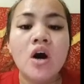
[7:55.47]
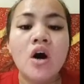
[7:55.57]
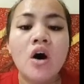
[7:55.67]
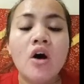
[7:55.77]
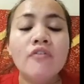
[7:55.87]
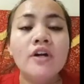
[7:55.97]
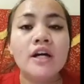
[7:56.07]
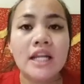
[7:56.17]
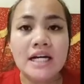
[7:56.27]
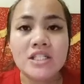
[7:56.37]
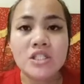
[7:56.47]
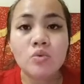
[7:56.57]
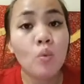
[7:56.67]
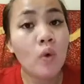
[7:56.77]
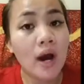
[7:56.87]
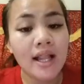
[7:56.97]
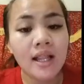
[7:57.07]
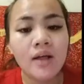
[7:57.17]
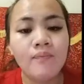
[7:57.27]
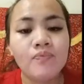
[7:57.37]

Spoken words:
of the class, while